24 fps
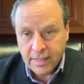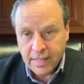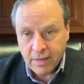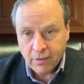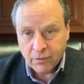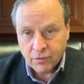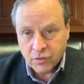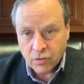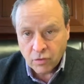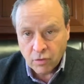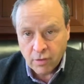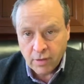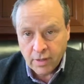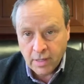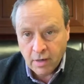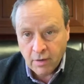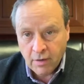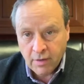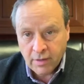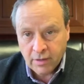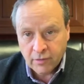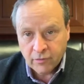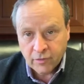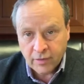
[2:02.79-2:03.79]
outdoor
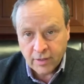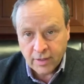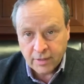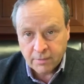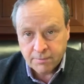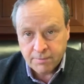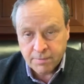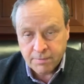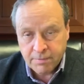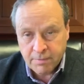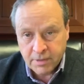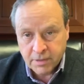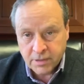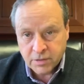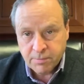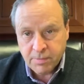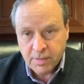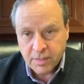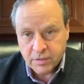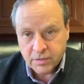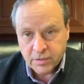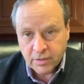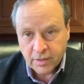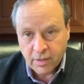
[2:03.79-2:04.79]
areas, like
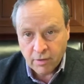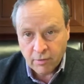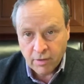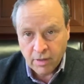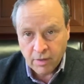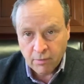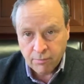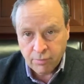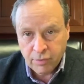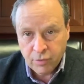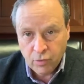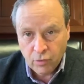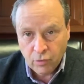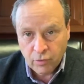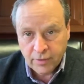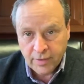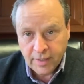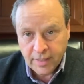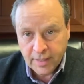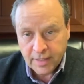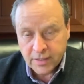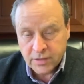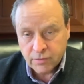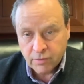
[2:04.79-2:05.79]
especially around pool
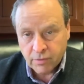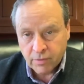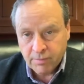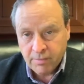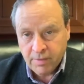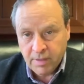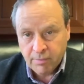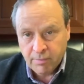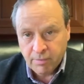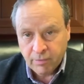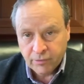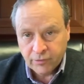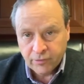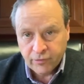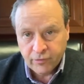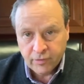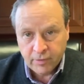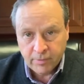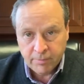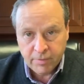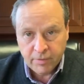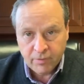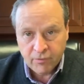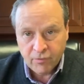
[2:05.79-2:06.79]
decks where people
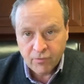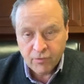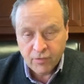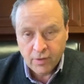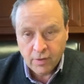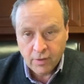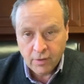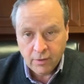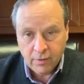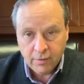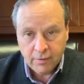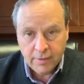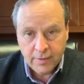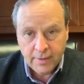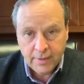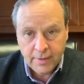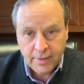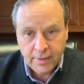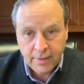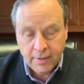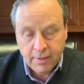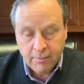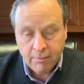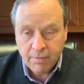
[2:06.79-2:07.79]
slip and fall.
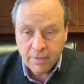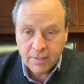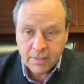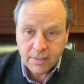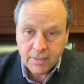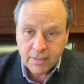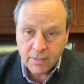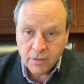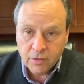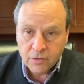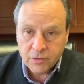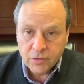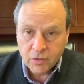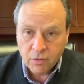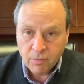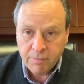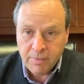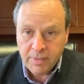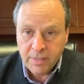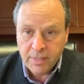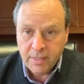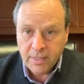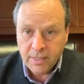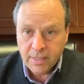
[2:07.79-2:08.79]
But it can also
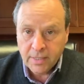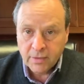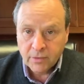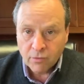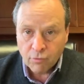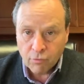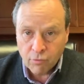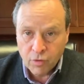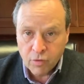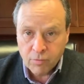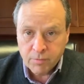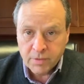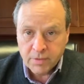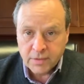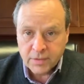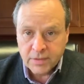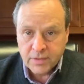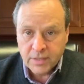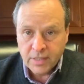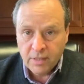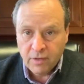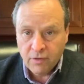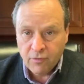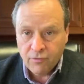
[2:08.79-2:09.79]
be in the room
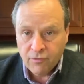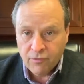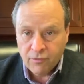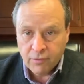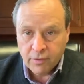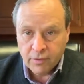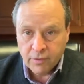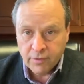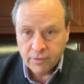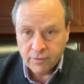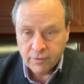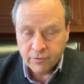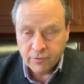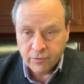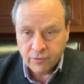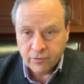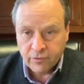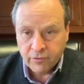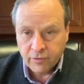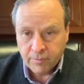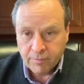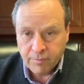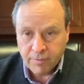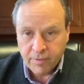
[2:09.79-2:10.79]
itself where there's a
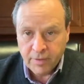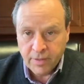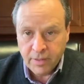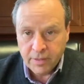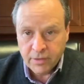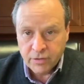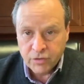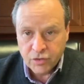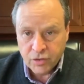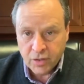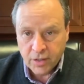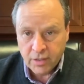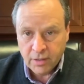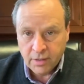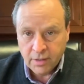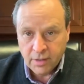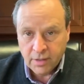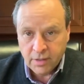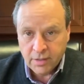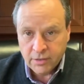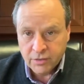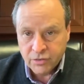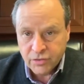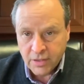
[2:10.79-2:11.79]
slippery
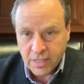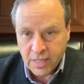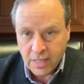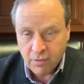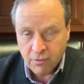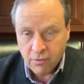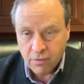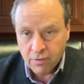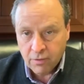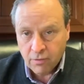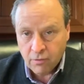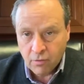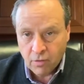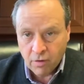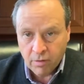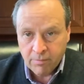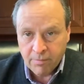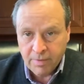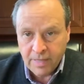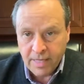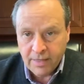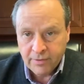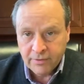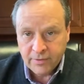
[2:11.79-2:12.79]
shower or
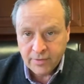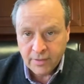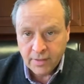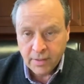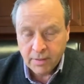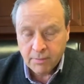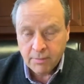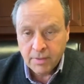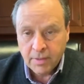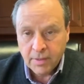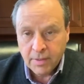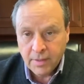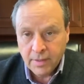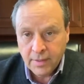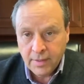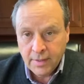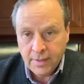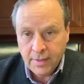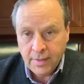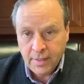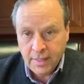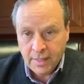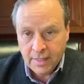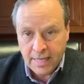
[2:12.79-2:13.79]
bathtub,
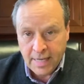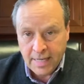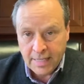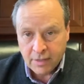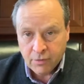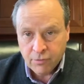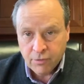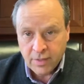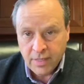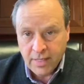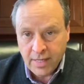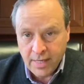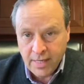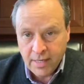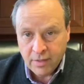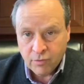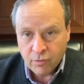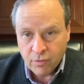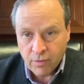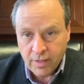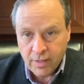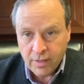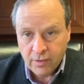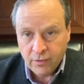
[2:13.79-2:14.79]
inadequate
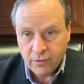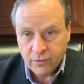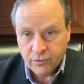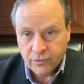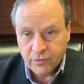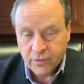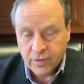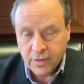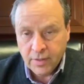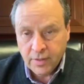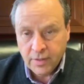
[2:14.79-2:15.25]
handrails,